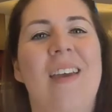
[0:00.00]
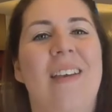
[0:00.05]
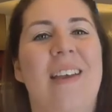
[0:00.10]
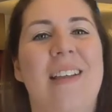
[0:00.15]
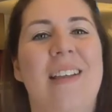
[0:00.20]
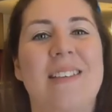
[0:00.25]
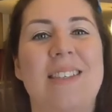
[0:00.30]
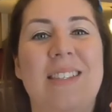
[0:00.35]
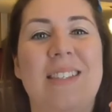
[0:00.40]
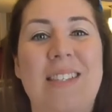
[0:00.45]

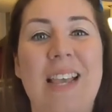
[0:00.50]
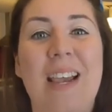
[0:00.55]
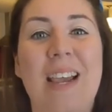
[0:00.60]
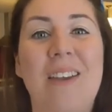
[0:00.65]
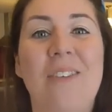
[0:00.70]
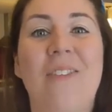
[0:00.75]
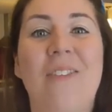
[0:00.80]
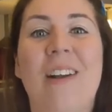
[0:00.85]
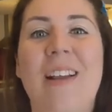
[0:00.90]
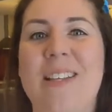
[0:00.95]
Now, the
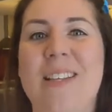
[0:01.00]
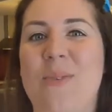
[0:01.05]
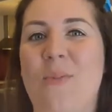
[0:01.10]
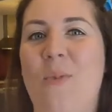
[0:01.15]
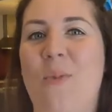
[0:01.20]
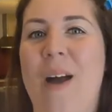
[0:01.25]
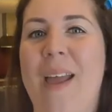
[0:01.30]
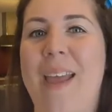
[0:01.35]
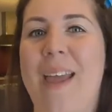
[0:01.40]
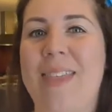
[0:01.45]
second reason
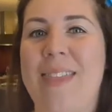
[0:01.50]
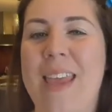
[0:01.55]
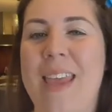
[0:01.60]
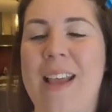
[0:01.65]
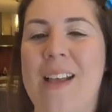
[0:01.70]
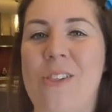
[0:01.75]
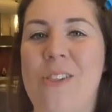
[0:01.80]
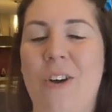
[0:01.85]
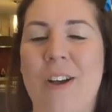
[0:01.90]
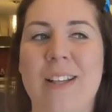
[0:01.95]
why I
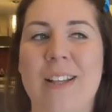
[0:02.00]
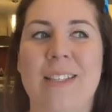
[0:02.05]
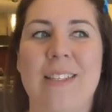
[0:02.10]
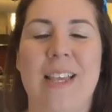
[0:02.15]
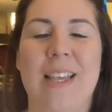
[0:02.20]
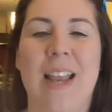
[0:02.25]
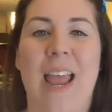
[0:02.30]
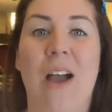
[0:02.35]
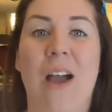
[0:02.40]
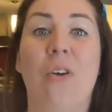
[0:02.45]
think clients
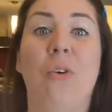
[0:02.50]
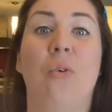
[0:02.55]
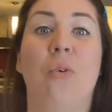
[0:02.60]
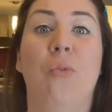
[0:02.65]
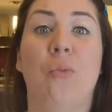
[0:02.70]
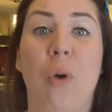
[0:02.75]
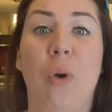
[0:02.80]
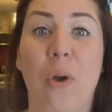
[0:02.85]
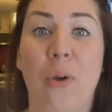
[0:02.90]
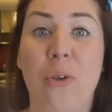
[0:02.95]
that
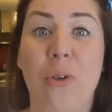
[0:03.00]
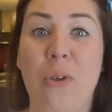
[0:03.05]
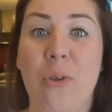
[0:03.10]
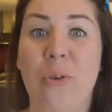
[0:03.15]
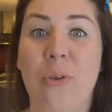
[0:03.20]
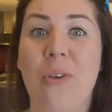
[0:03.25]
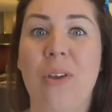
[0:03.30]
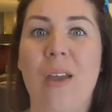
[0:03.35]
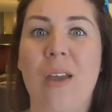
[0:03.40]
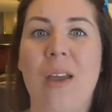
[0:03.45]
outgrow
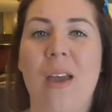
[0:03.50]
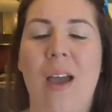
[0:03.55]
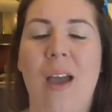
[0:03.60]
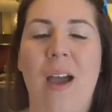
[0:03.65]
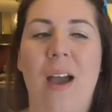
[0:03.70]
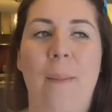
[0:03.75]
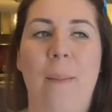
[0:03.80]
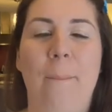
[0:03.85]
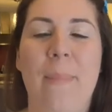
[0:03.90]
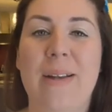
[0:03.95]
you,
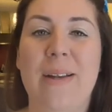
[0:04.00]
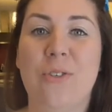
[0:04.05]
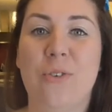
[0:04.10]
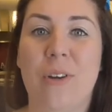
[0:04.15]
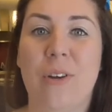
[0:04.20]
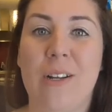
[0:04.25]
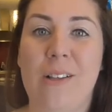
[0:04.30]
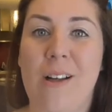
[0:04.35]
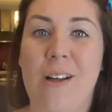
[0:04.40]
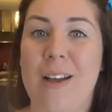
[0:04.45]
um,
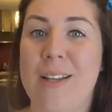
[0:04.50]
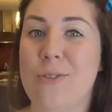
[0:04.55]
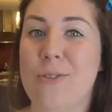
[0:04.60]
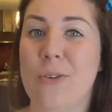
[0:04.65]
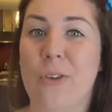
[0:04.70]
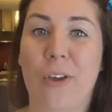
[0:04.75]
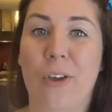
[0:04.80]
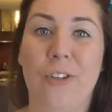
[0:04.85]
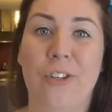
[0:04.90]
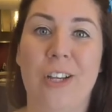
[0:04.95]
mentoring clients or
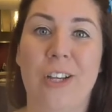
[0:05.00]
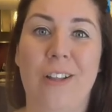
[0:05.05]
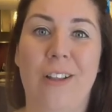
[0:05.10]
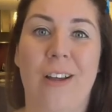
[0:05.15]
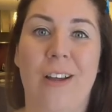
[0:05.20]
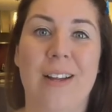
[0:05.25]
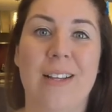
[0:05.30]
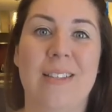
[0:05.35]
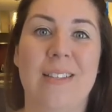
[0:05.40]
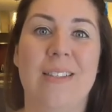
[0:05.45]
coaching
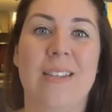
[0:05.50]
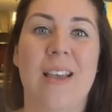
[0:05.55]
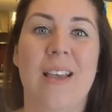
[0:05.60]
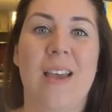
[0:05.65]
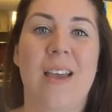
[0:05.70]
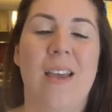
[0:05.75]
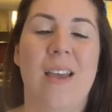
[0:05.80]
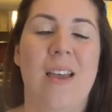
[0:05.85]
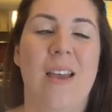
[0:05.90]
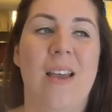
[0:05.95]
clients,
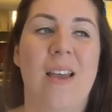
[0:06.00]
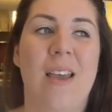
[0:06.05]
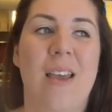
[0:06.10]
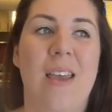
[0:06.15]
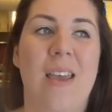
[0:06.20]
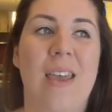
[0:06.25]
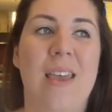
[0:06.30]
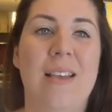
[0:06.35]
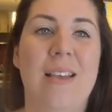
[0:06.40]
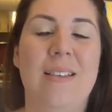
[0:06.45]

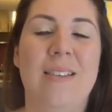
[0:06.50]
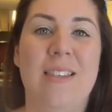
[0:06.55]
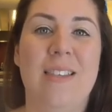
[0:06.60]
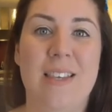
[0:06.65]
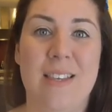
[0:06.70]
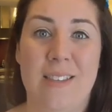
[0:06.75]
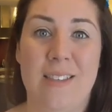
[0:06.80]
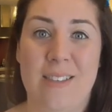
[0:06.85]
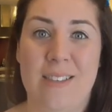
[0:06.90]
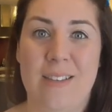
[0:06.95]
is
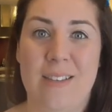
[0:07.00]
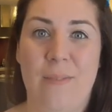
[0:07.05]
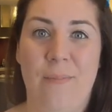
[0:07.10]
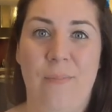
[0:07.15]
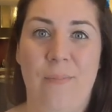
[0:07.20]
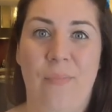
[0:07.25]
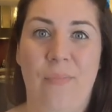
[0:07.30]
this.